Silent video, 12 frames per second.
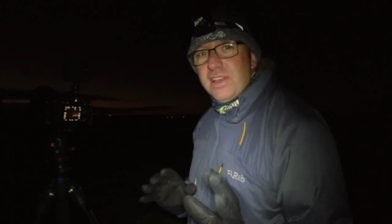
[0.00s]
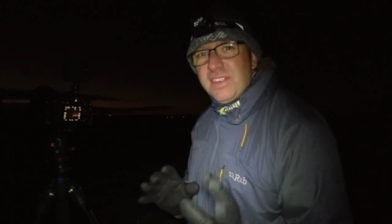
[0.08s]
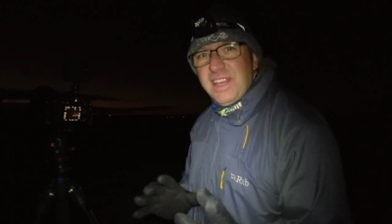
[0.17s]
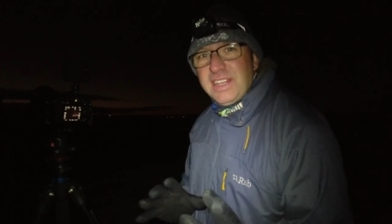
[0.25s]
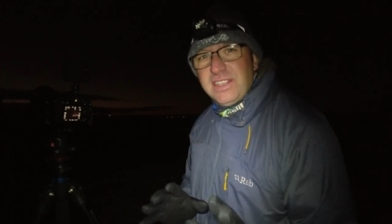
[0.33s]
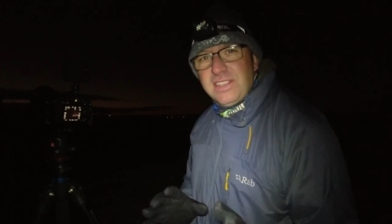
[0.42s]
at
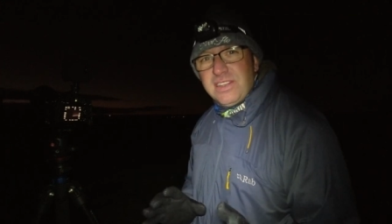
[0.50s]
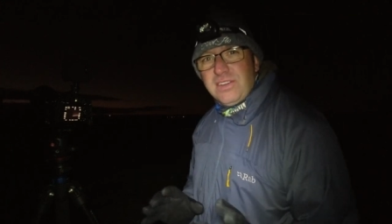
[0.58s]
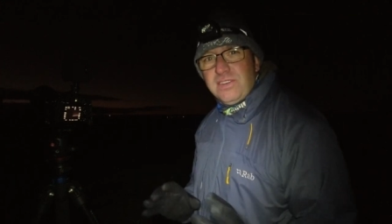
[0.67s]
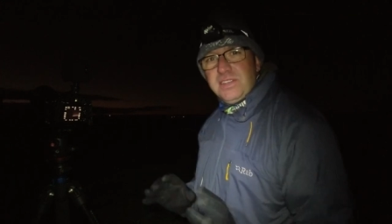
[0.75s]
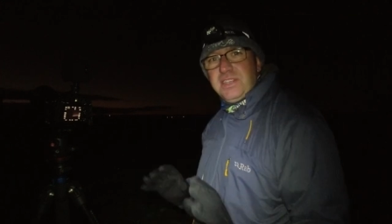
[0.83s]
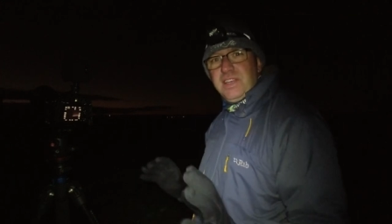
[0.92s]
the end of the
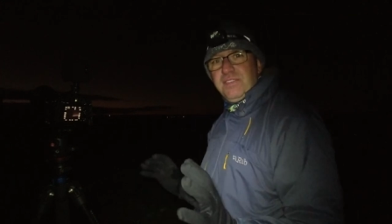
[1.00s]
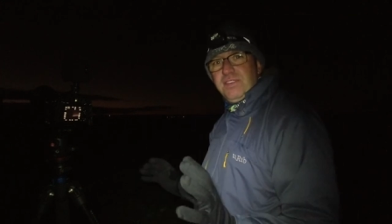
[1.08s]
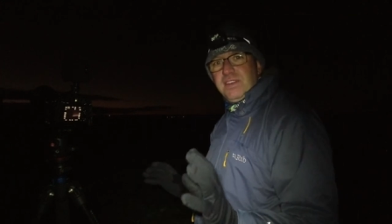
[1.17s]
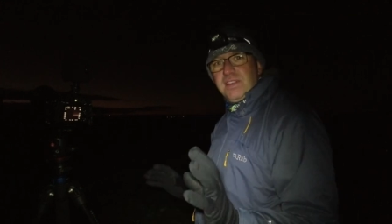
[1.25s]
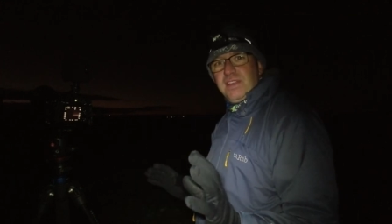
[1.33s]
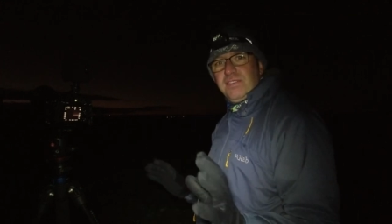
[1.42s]
night,
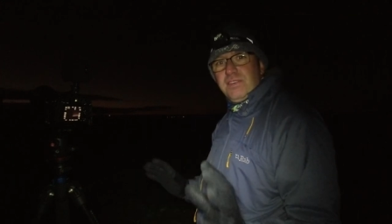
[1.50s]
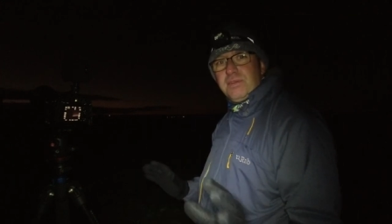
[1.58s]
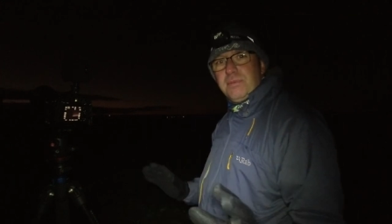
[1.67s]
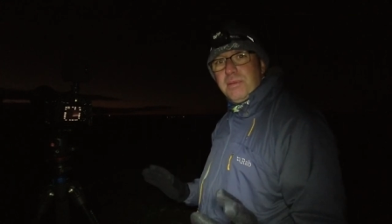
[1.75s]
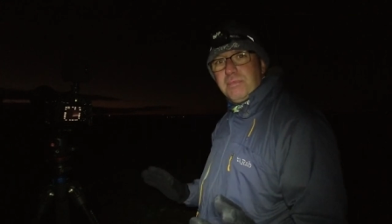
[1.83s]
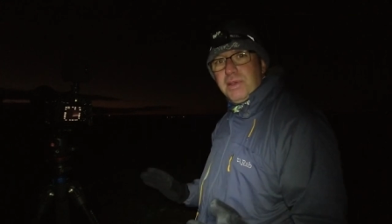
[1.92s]
if I
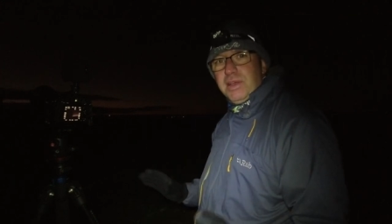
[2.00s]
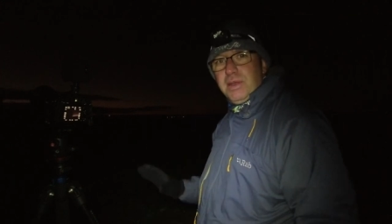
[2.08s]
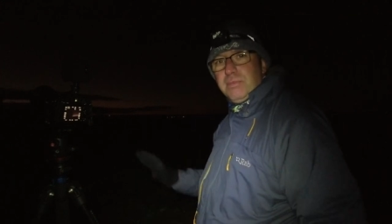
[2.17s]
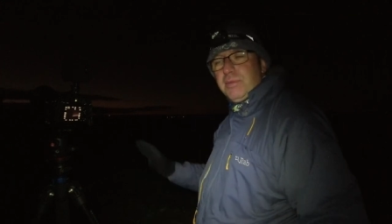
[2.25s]
remember, I